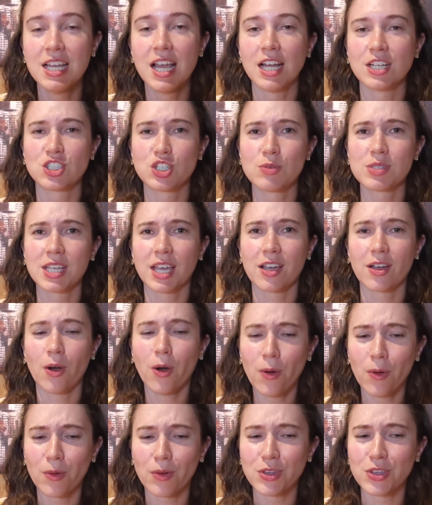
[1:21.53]
And she was like,
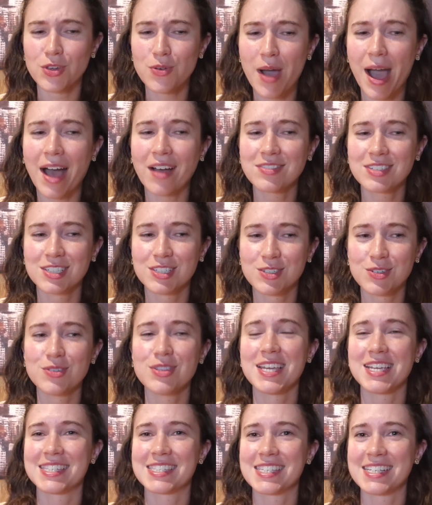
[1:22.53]
oh, you have to do
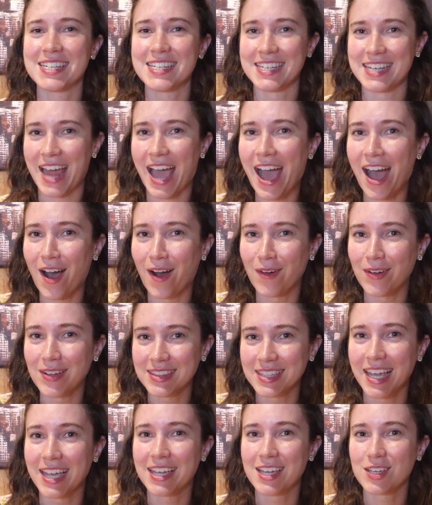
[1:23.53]
this now.
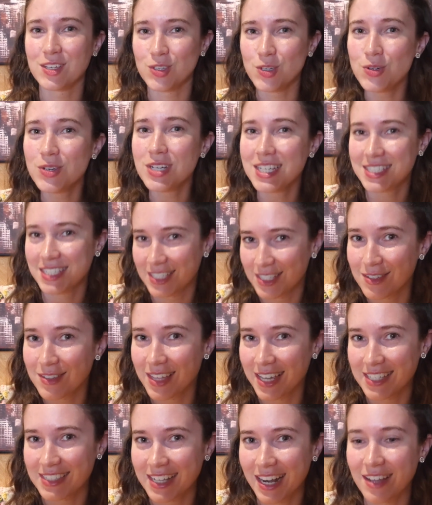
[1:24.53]
Like, you need to do
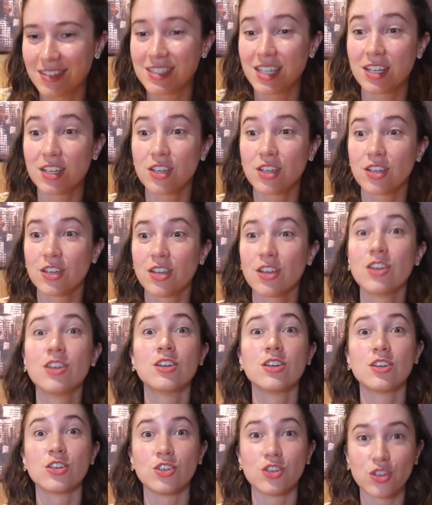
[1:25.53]
this. And I was like,
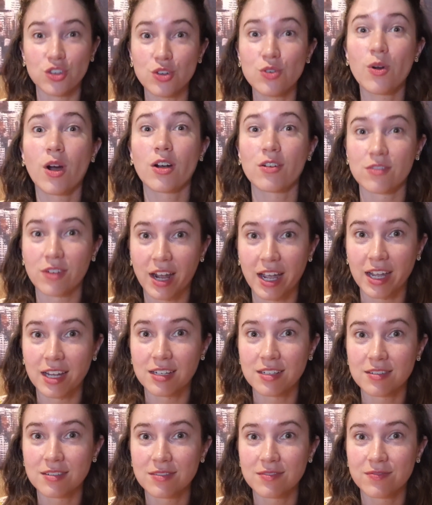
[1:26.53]
you are right.
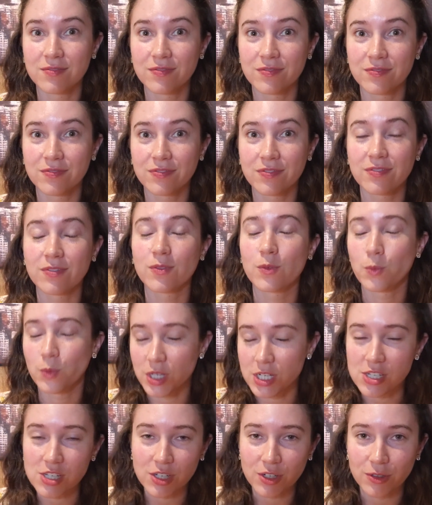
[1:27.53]

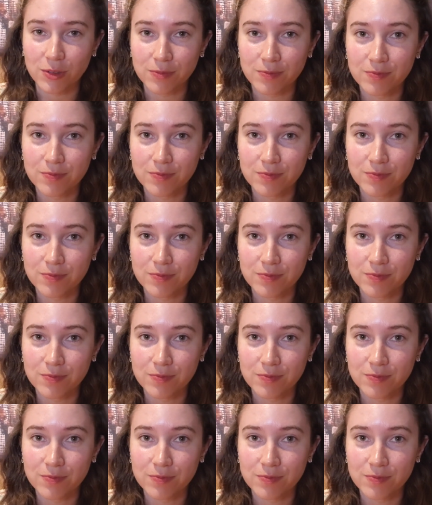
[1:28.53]
We do.